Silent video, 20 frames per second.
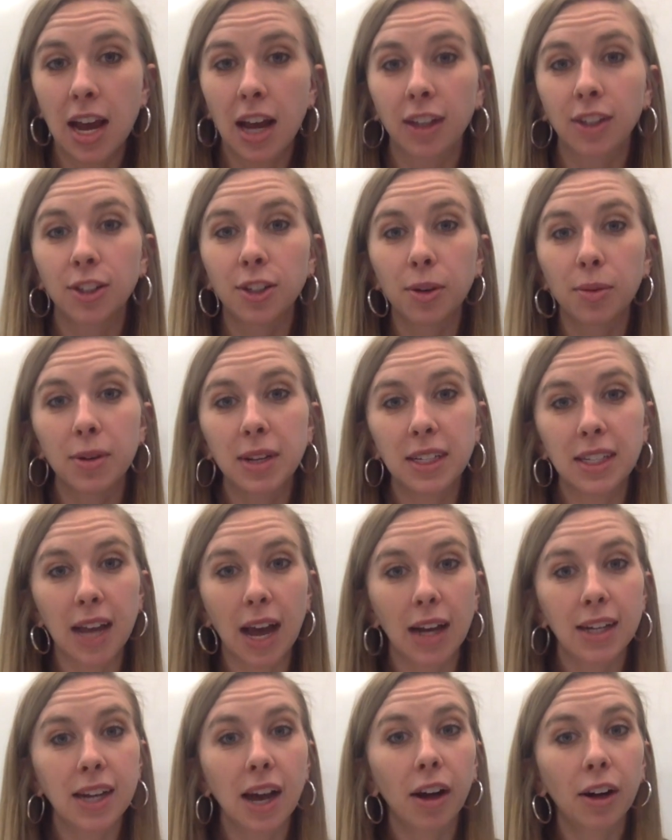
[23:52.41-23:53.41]
And so we
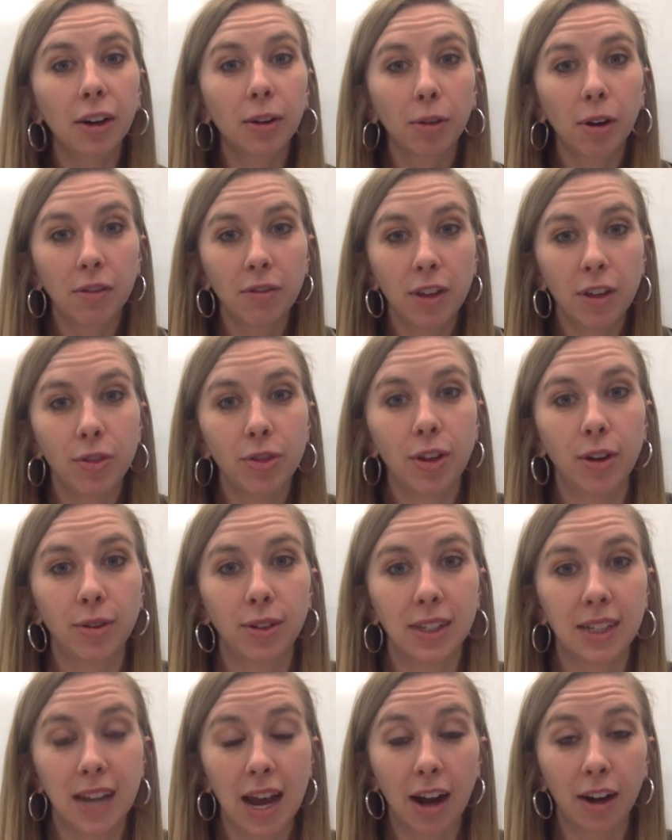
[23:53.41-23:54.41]
sat down and reviewed those
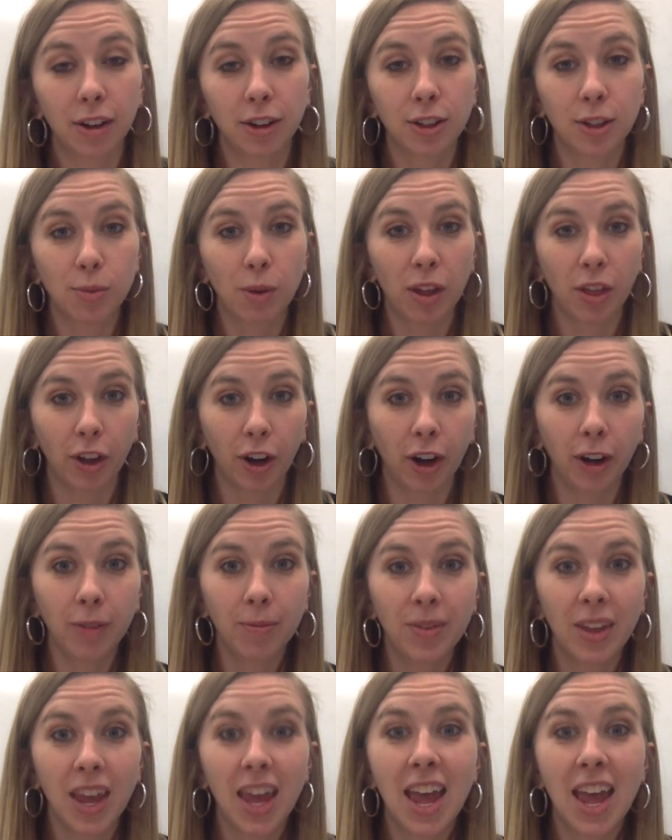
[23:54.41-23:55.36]
standards with her,